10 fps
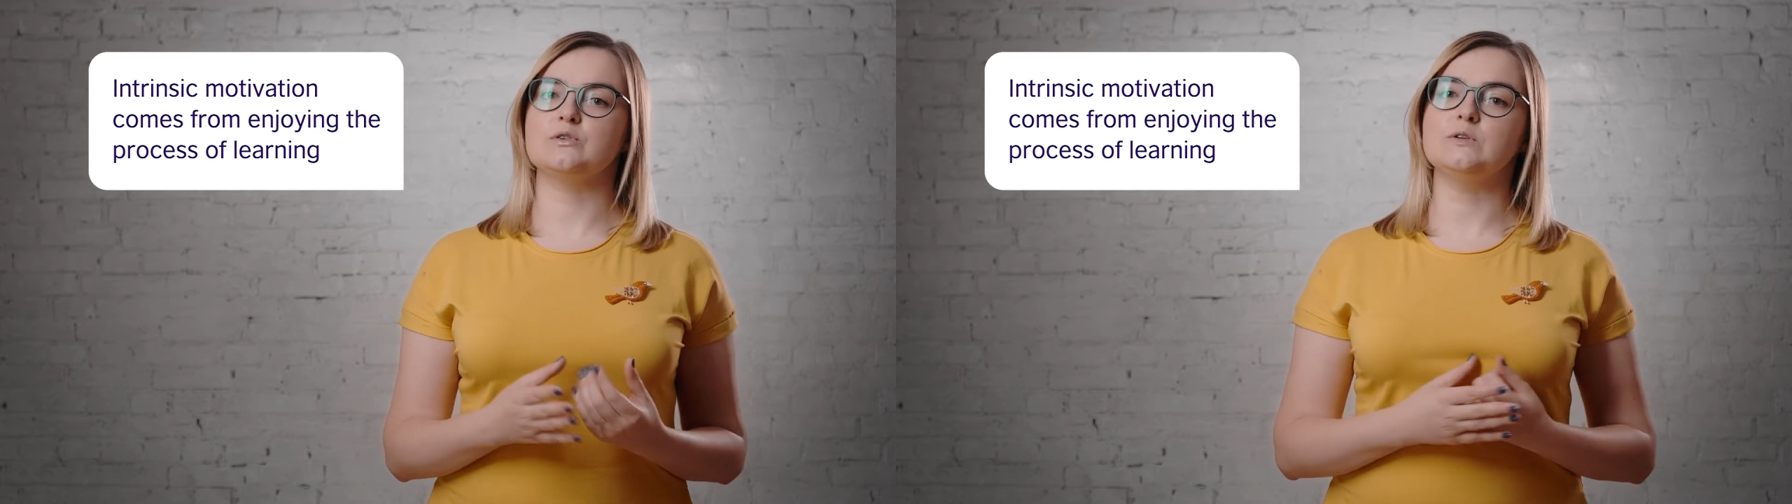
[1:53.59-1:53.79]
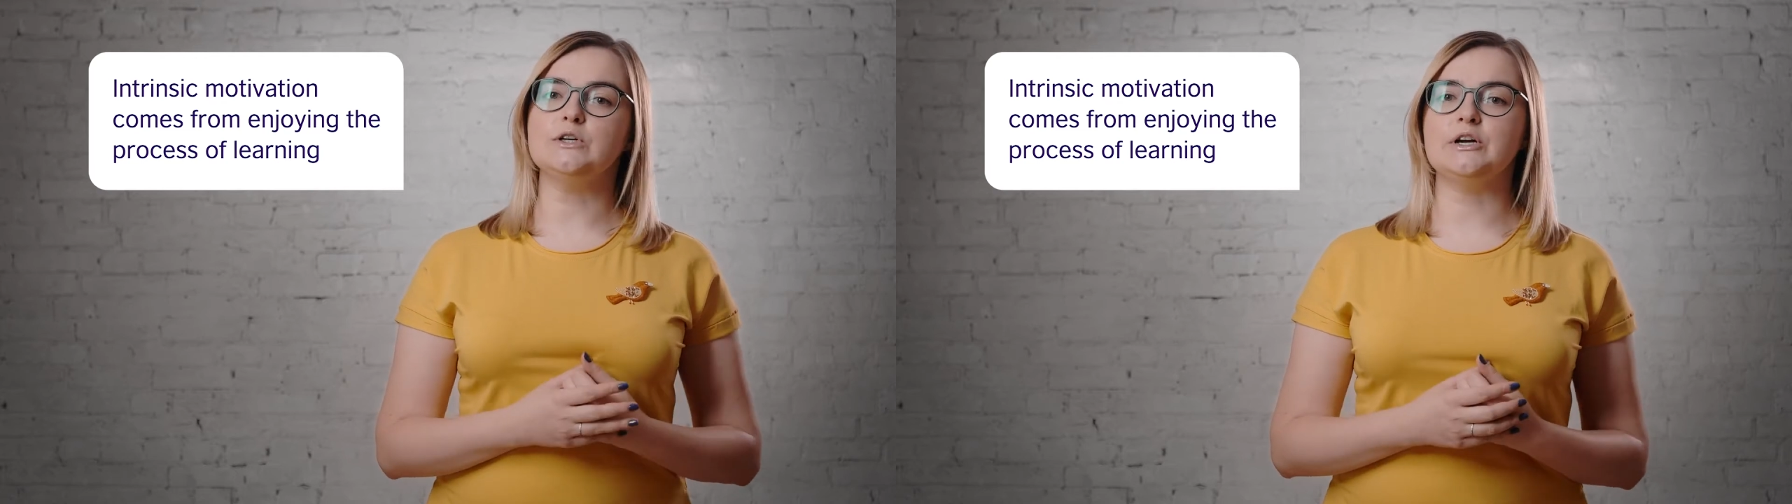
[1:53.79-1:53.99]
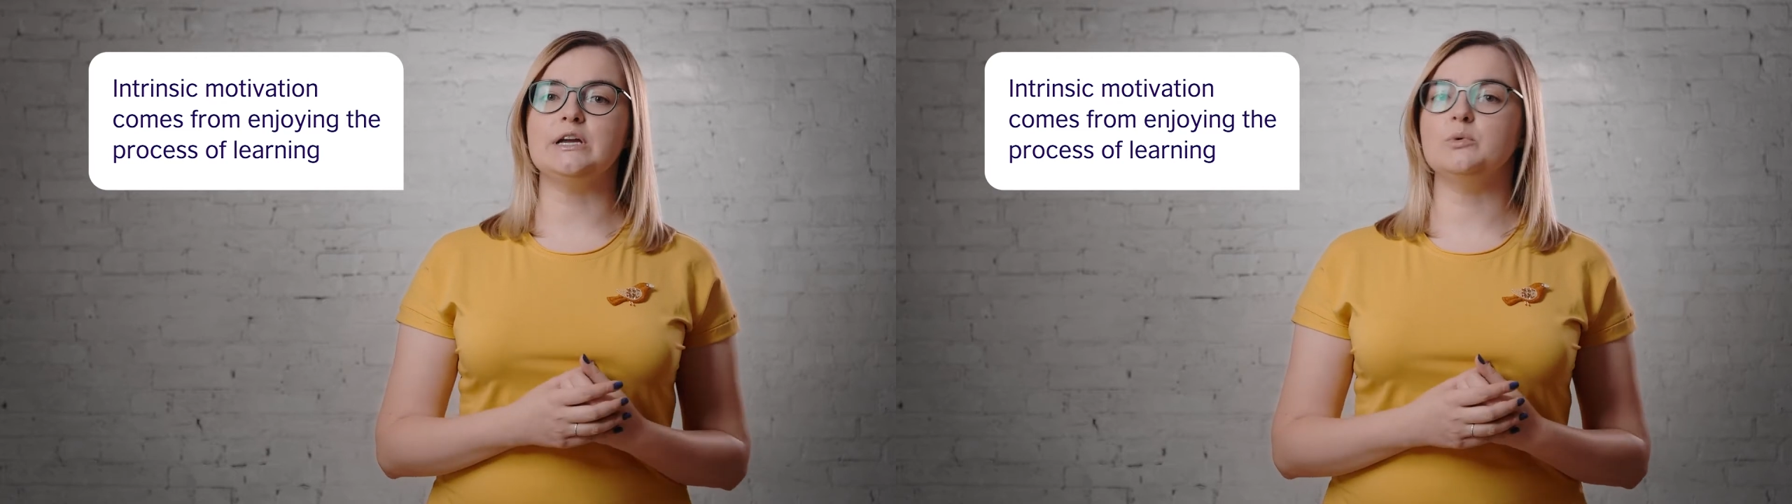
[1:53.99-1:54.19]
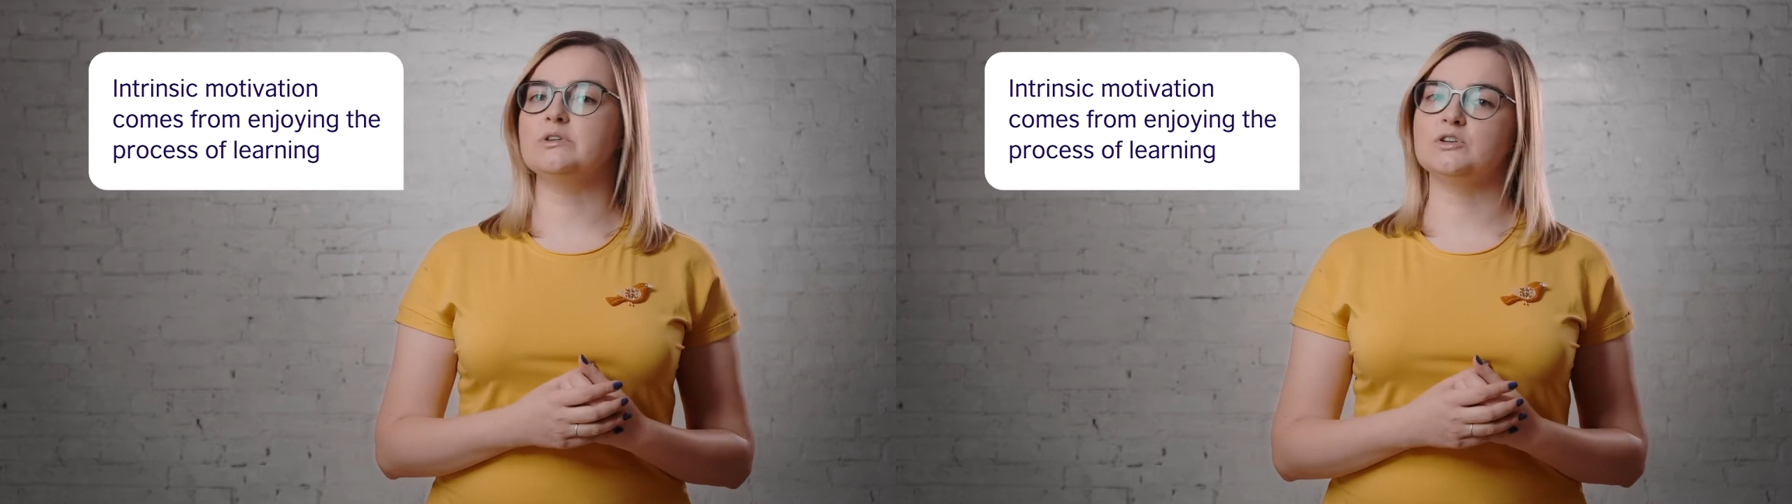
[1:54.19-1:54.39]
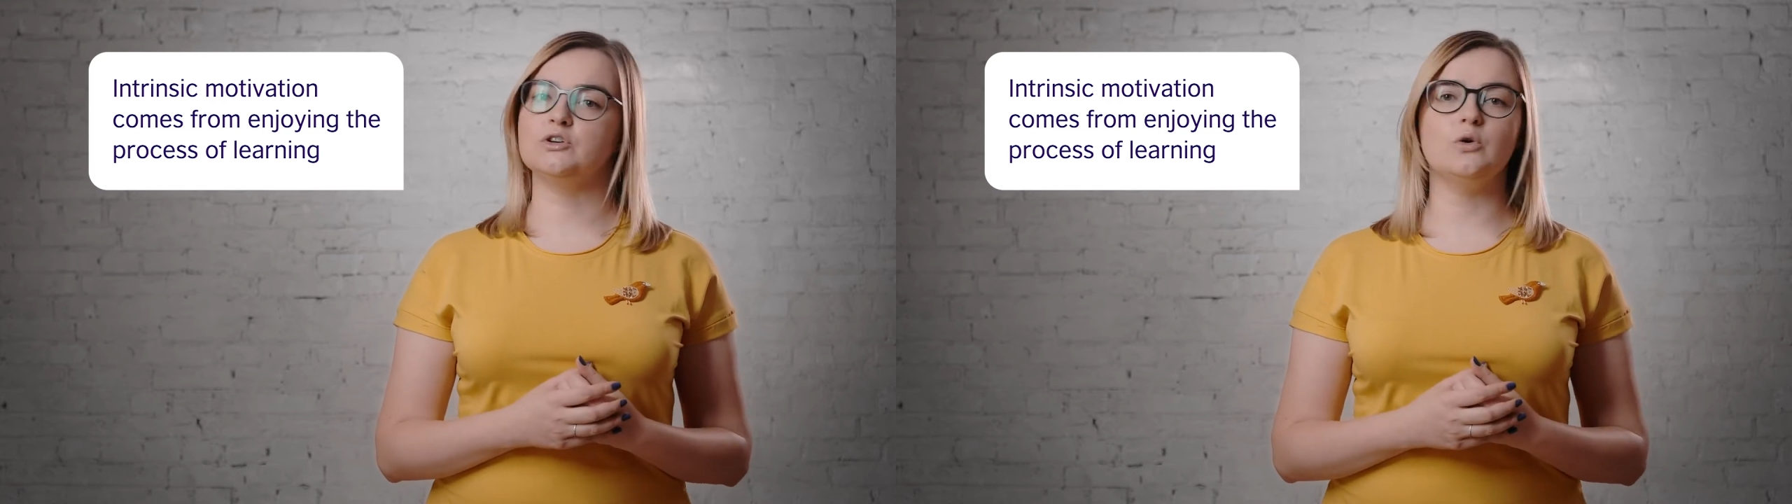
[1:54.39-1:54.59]
of learning
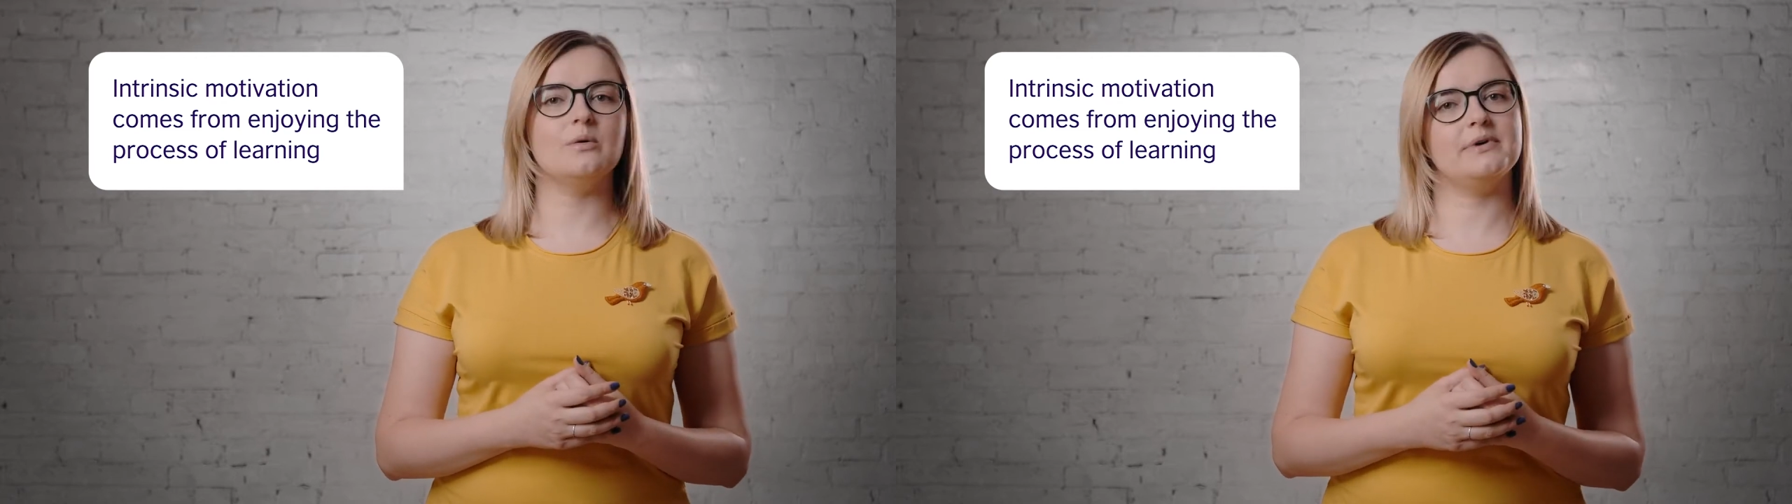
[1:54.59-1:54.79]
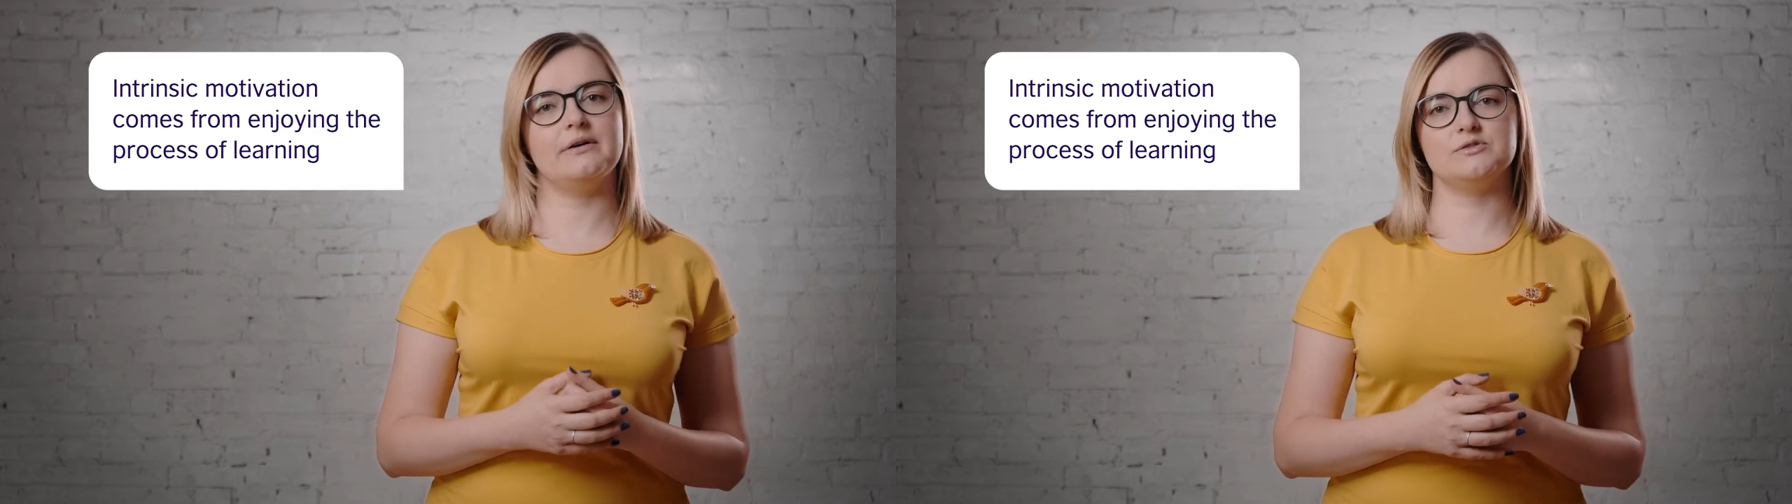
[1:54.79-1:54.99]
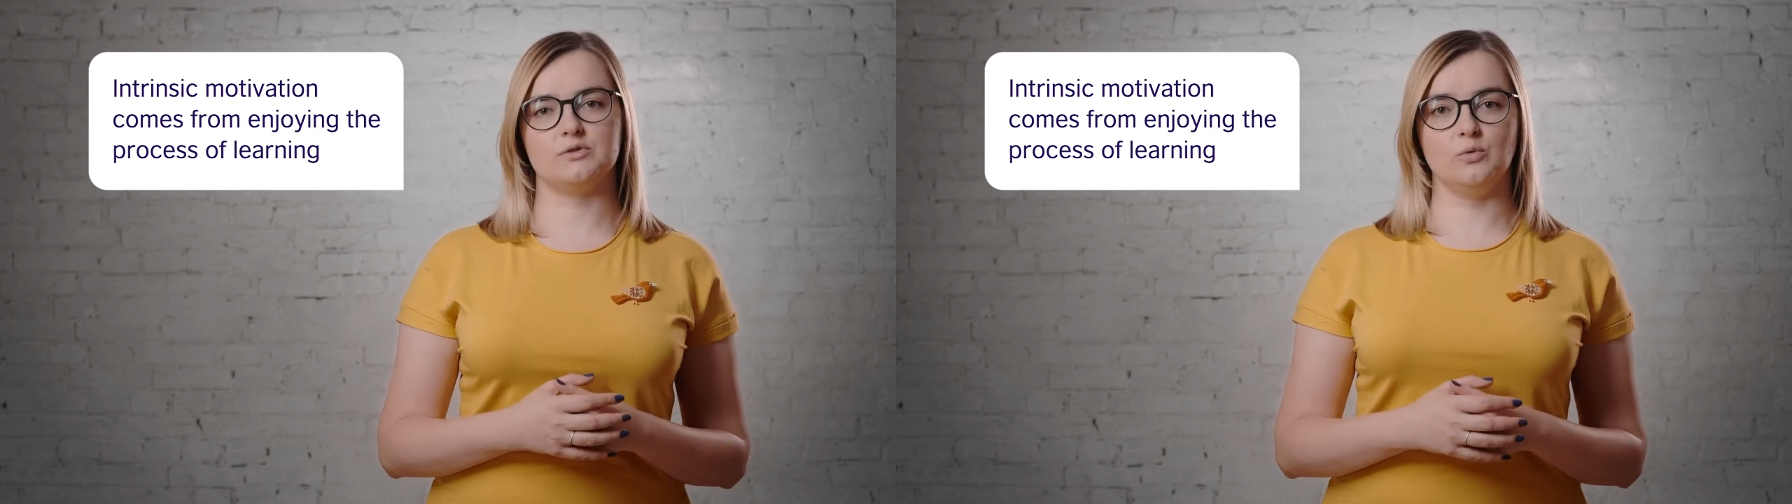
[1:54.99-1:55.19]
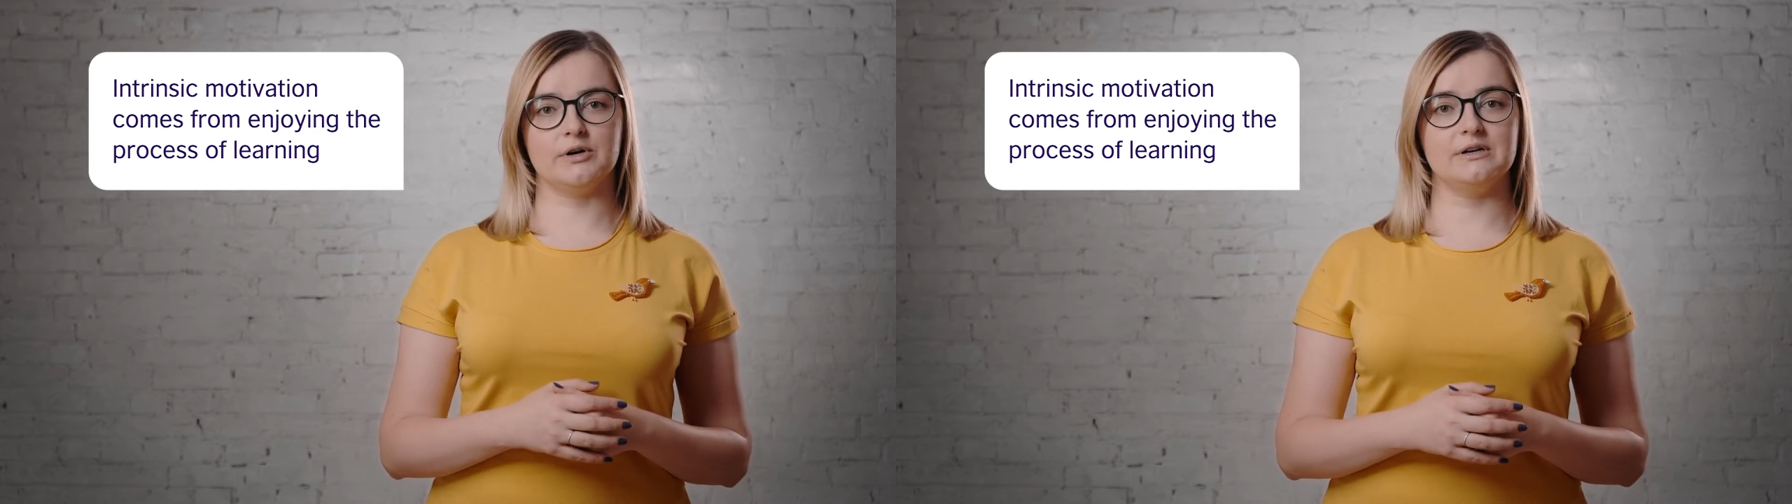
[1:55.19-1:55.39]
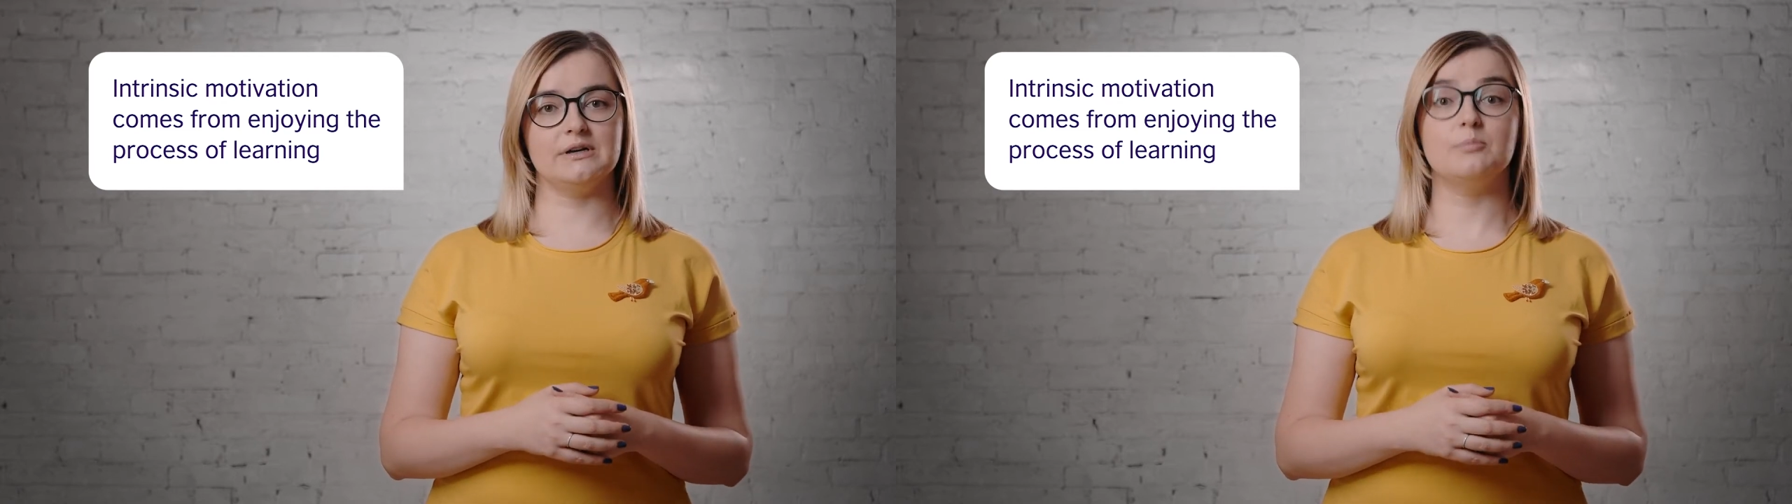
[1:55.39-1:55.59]
with no apparent reward